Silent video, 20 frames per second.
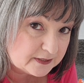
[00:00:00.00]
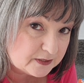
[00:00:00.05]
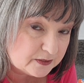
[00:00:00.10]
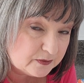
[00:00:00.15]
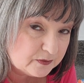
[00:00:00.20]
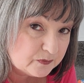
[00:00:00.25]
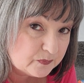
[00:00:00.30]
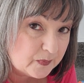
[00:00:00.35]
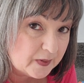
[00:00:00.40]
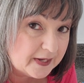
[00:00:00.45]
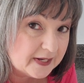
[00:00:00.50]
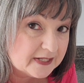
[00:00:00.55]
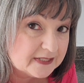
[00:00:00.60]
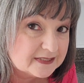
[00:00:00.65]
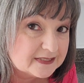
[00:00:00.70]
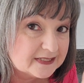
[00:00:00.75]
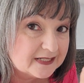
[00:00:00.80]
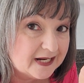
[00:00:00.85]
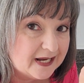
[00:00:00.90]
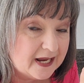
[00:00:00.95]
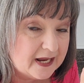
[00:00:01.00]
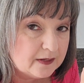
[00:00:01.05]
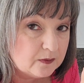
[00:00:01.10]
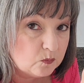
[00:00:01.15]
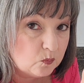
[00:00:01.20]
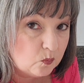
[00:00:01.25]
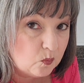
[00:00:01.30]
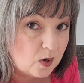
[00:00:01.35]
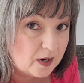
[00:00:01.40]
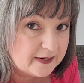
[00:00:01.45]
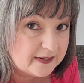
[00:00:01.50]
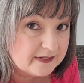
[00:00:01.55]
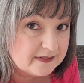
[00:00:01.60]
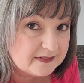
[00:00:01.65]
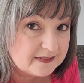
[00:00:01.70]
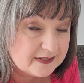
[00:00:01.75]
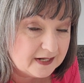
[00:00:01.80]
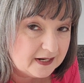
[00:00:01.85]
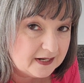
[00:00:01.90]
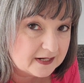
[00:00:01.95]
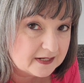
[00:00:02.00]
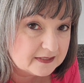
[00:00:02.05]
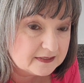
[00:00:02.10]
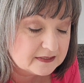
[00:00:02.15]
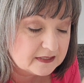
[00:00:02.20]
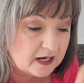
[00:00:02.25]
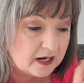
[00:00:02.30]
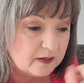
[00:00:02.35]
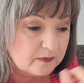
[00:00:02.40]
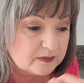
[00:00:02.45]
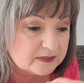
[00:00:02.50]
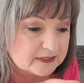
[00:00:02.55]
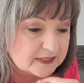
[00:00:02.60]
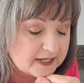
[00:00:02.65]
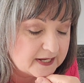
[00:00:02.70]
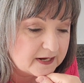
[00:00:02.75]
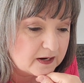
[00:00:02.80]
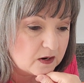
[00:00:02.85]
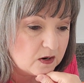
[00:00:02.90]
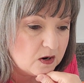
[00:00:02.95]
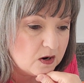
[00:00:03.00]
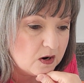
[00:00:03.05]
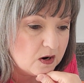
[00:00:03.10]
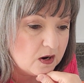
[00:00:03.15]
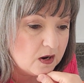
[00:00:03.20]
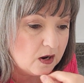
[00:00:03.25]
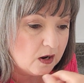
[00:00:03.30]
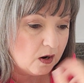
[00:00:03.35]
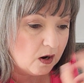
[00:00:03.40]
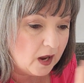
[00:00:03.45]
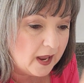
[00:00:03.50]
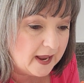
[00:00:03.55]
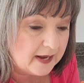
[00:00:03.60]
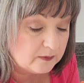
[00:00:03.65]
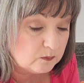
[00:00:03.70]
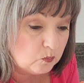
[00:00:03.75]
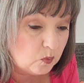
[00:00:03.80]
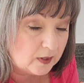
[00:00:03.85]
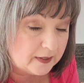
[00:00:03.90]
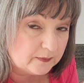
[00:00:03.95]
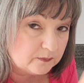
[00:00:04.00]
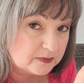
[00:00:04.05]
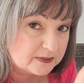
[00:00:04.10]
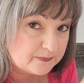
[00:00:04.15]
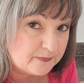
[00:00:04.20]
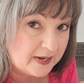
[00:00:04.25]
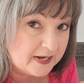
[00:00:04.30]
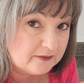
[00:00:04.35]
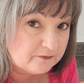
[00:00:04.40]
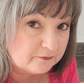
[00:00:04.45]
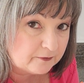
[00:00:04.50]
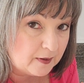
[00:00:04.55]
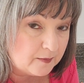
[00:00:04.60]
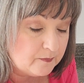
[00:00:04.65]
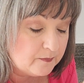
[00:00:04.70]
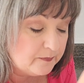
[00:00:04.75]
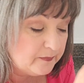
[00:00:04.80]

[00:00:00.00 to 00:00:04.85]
toothpaste and what it does, I was like, and what it was made from.